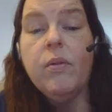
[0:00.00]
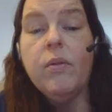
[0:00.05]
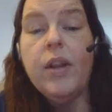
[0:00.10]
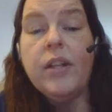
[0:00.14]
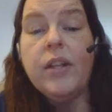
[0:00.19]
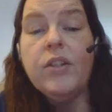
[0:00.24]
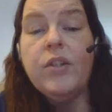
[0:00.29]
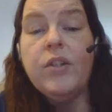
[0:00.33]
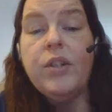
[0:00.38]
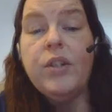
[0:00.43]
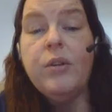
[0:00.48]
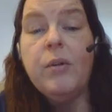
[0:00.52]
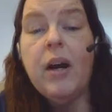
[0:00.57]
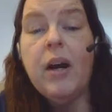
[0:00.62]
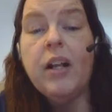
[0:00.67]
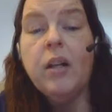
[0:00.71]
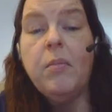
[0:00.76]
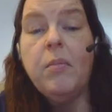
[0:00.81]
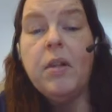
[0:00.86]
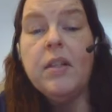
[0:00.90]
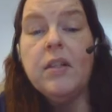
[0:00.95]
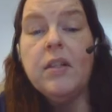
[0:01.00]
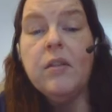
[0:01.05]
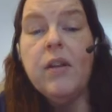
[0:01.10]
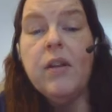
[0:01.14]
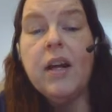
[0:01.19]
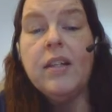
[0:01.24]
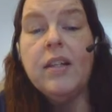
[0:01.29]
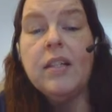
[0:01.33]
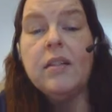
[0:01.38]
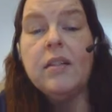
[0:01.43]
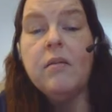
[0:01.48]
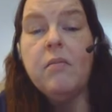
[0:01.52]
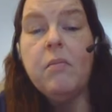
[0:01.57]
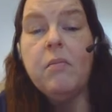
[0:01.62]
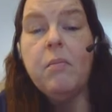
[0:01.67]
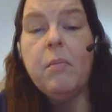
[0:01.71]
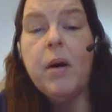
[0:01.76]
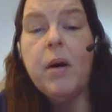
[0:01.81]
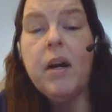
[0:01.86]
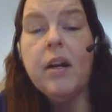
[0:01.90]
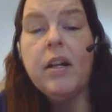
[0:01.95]
Well, that's two elements, so that's
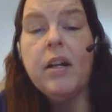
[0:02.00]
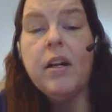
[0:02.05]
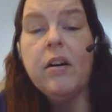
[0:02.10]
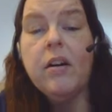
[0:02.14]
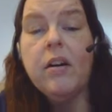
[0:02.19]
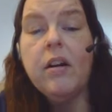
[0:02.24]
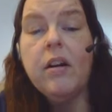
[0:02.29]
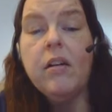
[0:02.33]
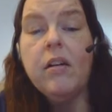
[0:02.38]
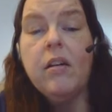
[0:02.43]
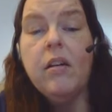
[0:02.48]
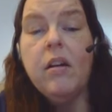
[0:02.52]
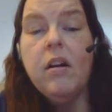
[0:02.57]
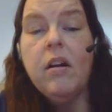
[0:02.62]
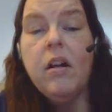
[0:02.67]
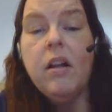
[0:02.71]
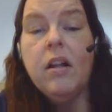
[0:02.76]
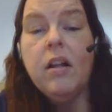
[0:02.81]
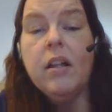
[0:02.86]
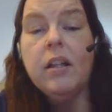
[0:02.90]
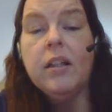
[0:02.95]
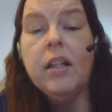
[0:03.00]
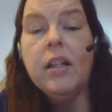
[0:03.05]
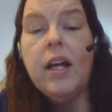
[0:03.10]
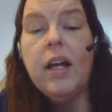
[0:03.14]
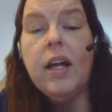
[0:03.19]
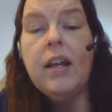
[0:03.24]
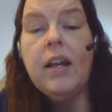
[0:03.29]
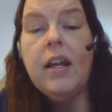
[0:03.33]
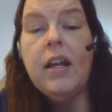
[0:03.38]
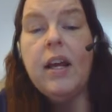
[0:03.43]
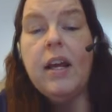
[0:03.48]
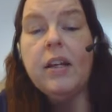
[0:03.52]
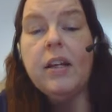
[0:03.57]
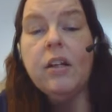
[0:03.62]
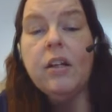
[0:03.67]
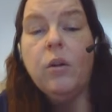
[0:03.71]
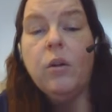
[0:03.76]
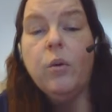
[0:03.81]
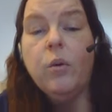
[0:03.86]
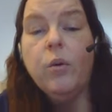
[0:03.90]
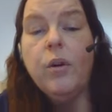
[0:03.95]
binary. Lead
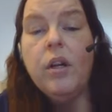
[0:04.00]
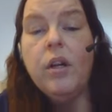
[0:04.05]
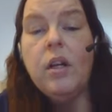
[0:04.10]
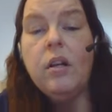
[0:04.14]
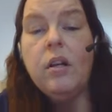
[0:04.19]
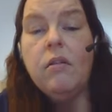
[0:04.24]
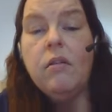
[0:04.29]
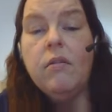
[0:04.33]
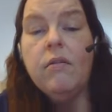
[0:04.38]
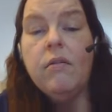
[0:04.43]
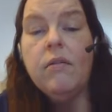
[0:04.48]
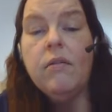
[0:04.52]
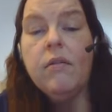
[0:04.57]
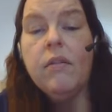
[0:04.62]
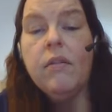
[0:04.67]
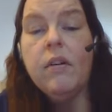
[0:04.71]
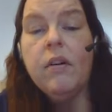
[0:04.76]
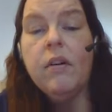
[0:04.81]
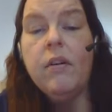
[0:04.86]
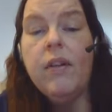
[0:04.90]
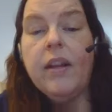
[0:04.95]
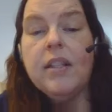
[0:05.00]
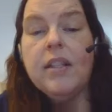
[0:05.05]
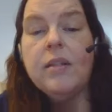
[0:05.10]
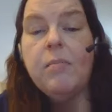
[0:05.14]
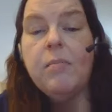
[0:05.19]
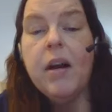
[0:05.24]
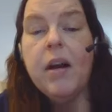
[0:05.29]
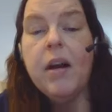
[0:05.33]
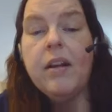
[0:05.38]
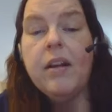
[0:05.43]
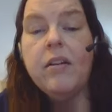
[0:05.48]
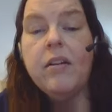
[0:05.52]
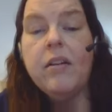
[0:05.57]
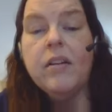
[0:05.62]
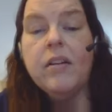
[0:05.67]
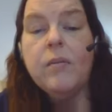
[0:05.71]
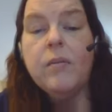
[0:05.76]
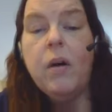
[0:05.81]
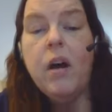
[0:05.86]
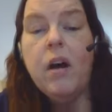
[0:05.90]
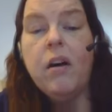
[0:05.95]
and chlorine. Oh, that's
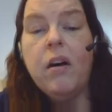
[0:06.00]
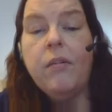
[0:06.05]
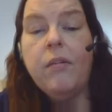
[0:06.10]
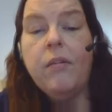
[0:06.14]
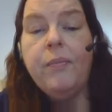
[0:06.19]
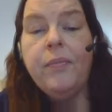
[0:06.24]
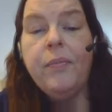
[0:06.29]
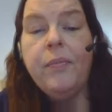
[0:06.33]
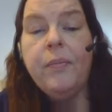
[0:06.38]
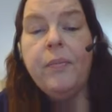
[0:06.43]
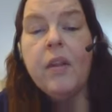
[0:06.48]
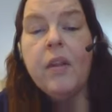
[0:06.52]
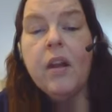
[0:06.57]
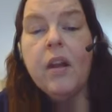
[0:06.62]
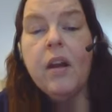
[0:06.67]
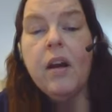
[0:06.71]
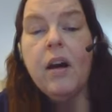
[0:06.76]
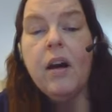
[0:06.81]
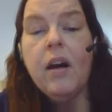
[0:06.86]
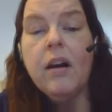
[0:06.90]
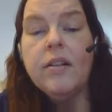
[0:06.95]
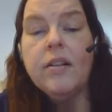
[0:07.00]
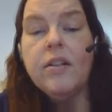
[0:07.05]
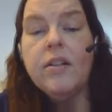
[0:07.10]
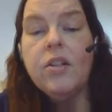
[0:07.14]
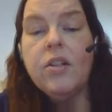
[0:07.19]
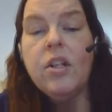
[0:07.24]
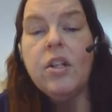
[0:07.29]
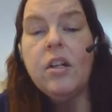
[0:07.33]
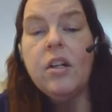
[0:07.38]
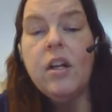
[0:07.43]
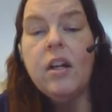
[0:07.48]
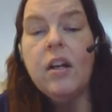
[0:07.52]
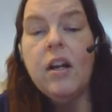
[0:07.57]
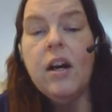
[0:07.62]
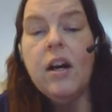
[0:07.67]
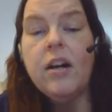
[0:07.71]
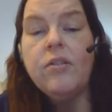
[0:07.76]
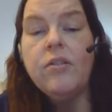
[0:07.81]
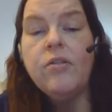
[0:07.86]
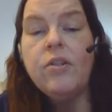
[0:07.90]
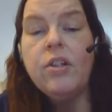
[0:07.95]
binary as well. Oxygen and
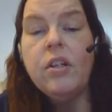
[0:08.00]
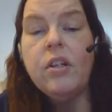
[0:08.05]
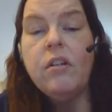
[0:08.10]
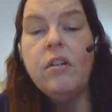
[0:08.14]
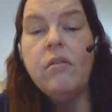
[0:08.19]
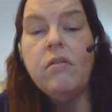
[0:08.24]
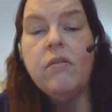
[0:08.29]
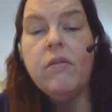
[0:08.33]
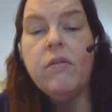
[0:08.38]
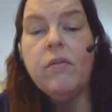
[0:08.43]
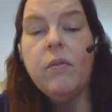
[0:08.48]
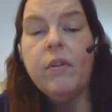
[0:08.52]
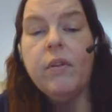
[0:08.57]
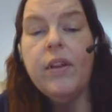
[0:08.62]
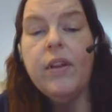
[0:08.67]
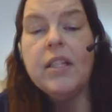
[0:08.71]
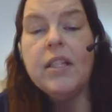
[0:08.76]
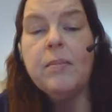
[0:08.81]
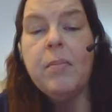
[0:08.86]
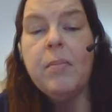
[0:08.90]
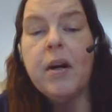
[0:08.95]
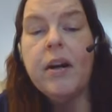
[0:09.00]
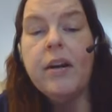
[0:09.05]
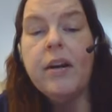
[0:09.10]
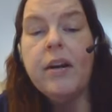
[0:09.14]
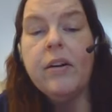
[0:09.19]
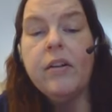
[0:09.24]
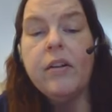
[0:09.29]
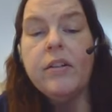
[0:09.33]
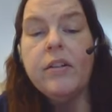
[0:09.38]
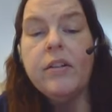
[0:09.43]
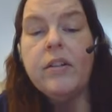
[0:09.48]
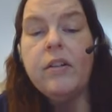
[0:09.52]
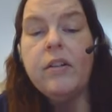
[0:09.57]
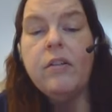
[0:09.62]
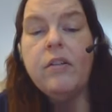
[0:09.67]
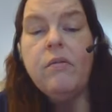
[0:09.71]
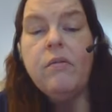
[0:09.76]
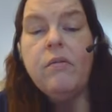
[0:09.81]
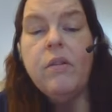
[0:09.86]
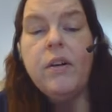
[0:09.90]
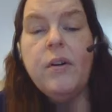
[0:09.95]
hydrogen. Well, that's binary
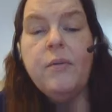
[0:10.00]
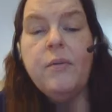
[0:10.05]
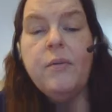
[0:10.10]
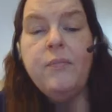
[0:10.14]
too.